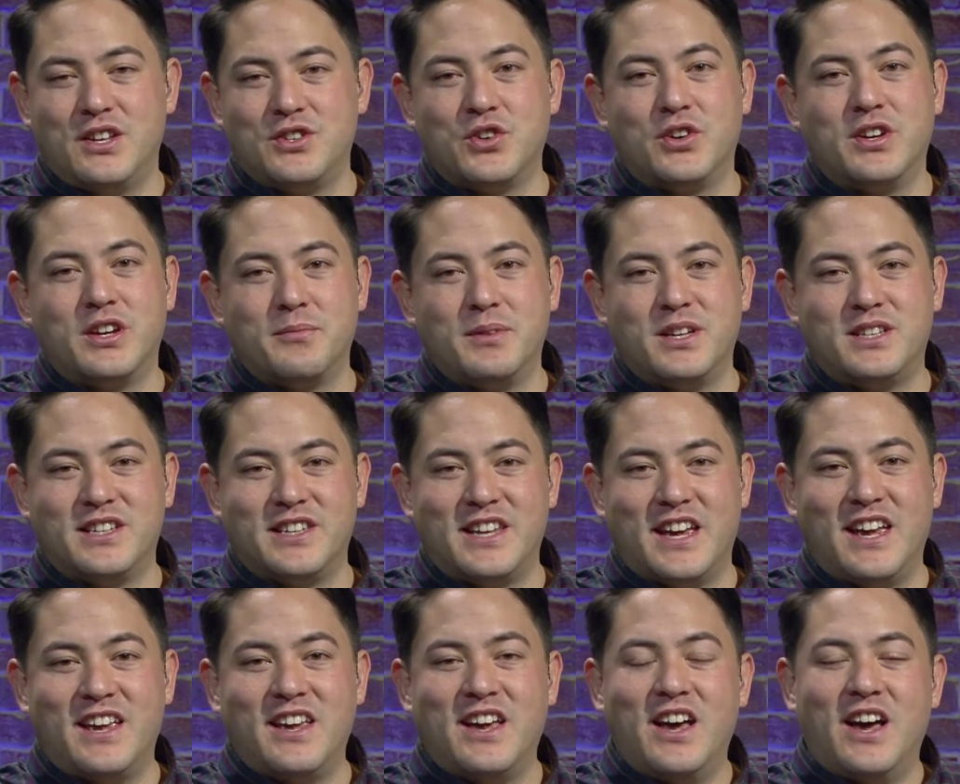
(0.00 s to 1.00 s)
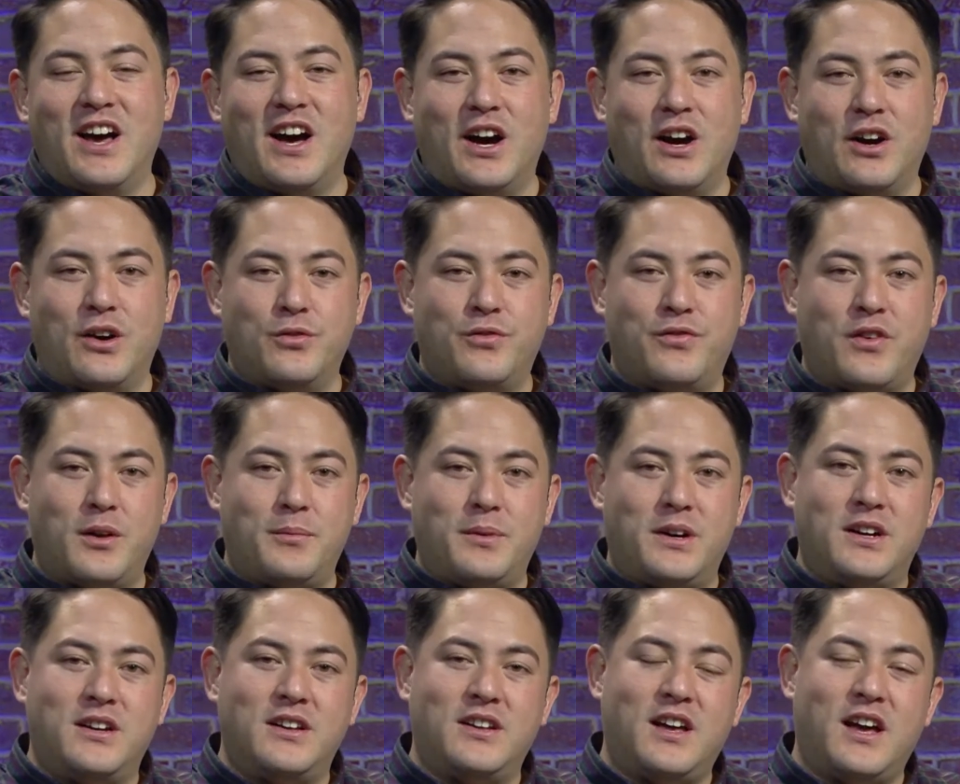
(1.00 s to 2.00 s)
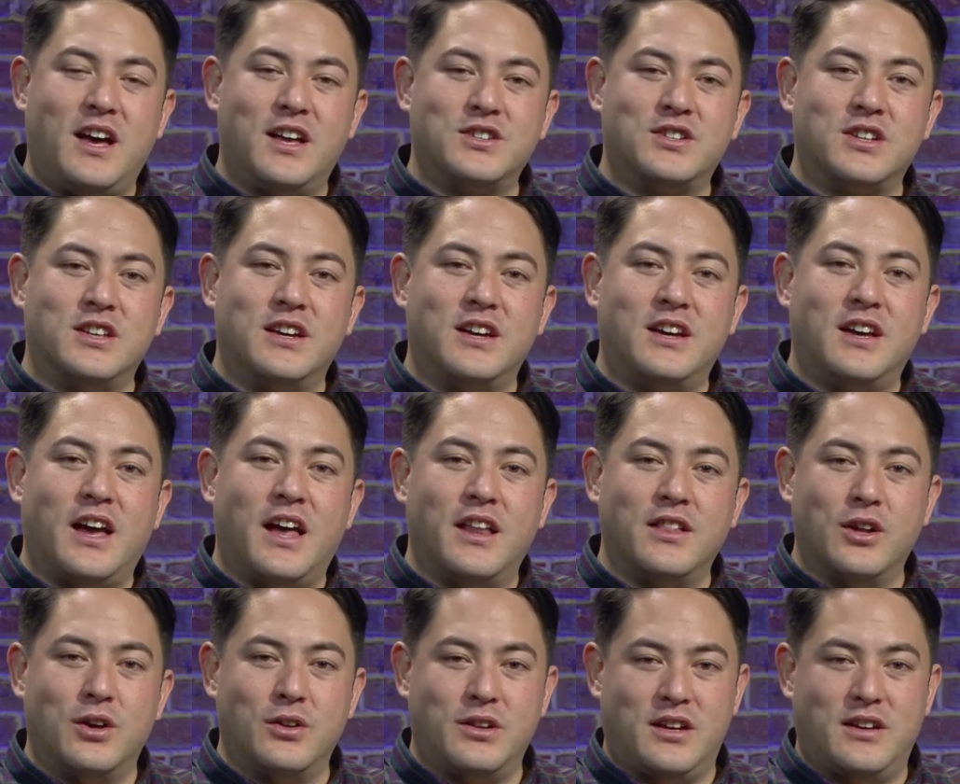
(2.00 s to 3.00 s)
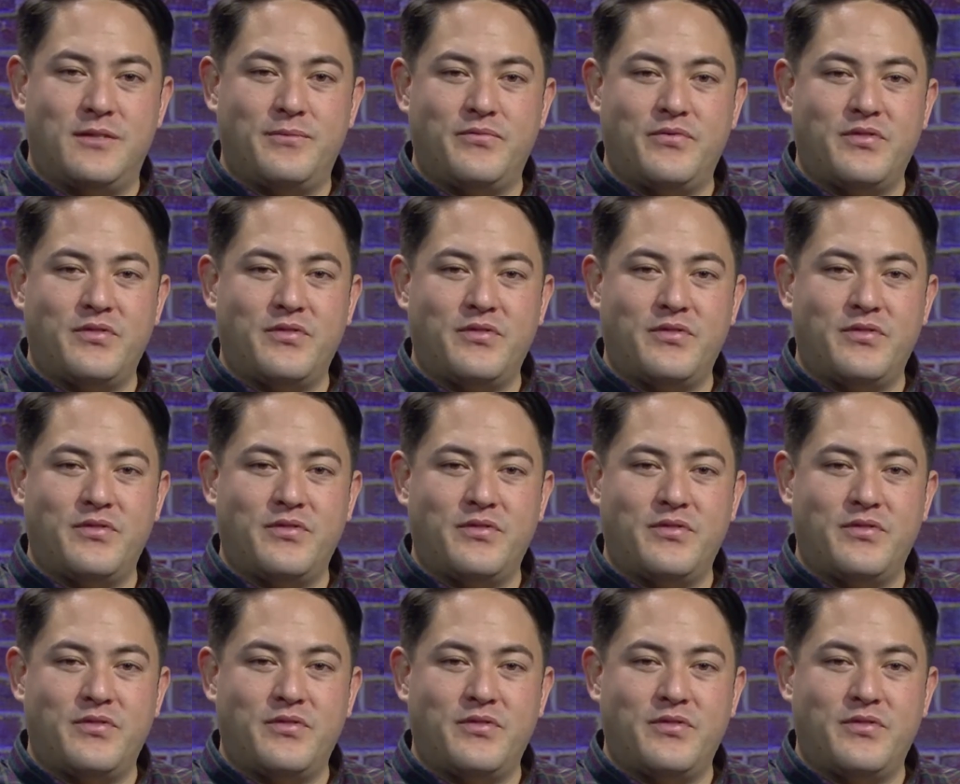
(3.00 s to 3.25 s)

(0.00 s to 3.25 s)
Joining me today are Ufuoma, Angela and Lola.